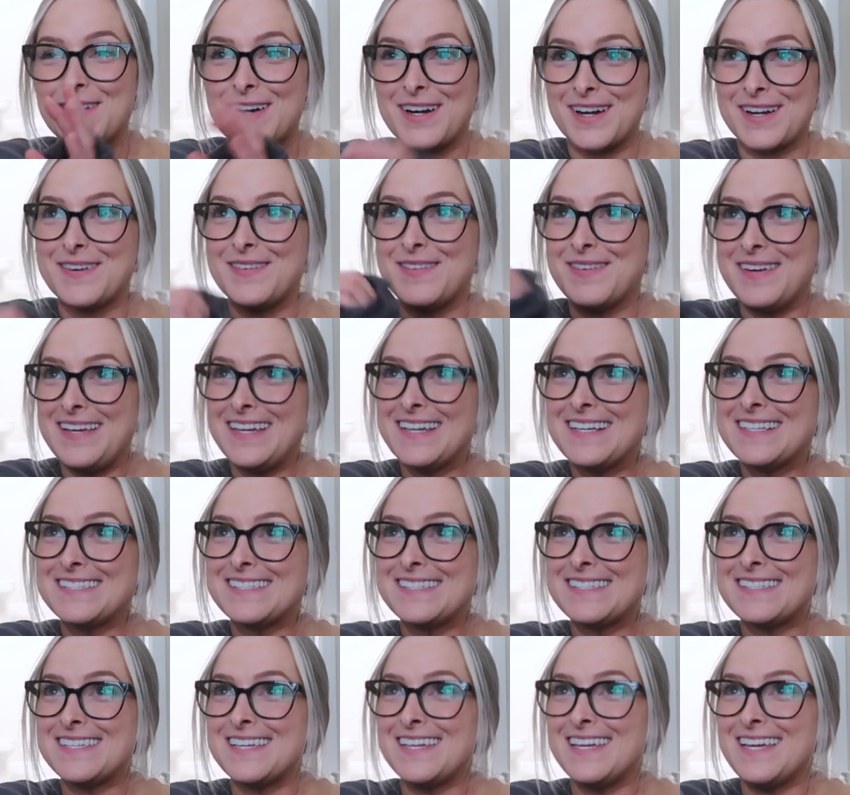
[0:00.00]
work weeks
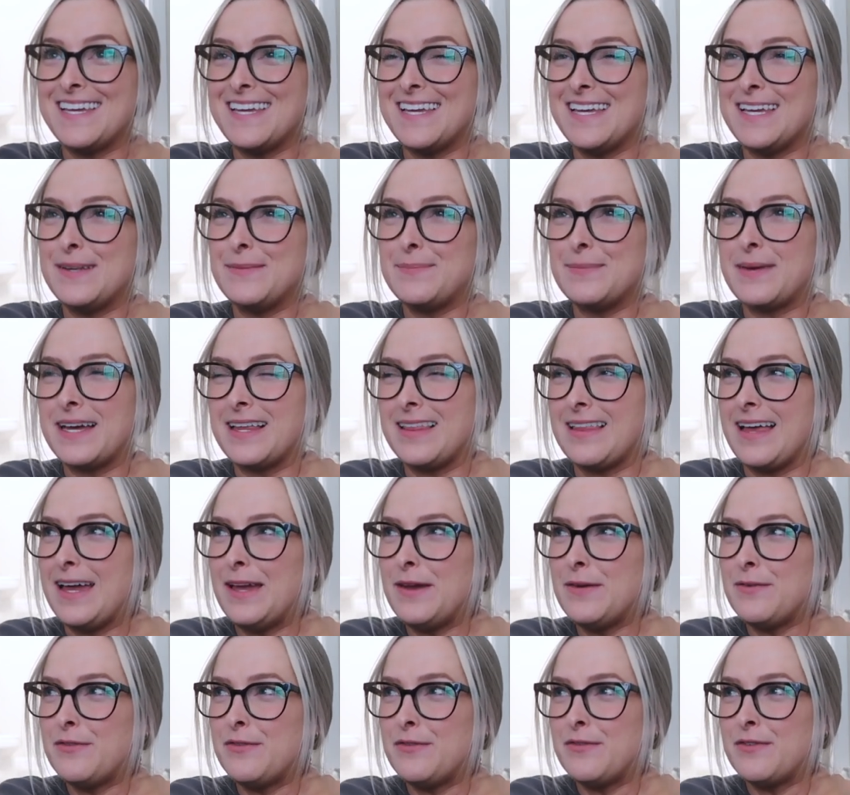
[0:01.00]
in my
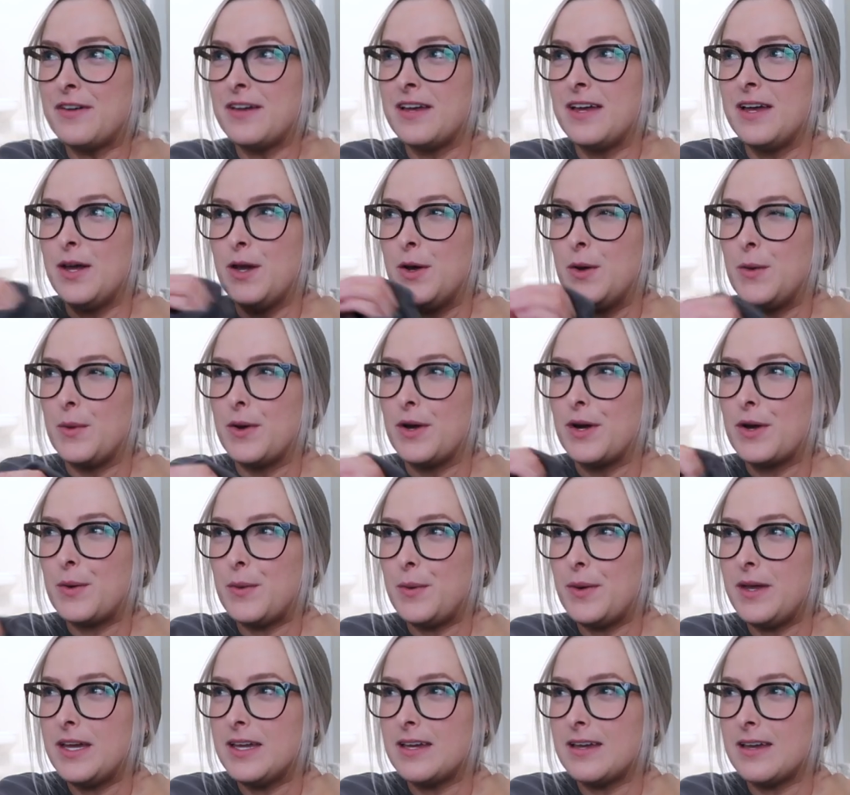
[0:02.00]
life,
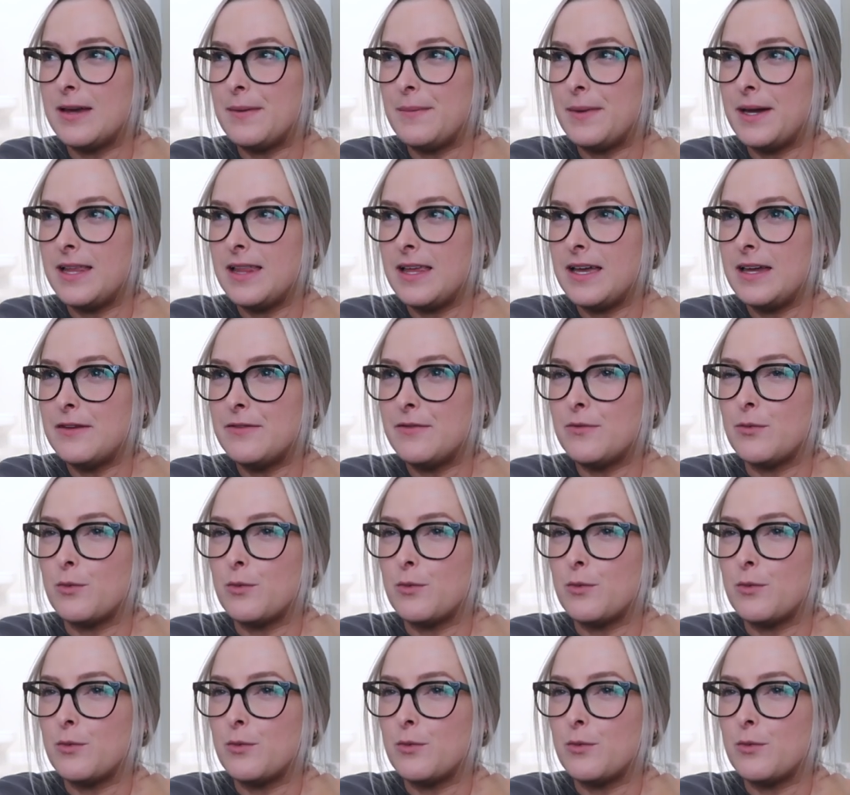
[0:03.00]
work week in my life,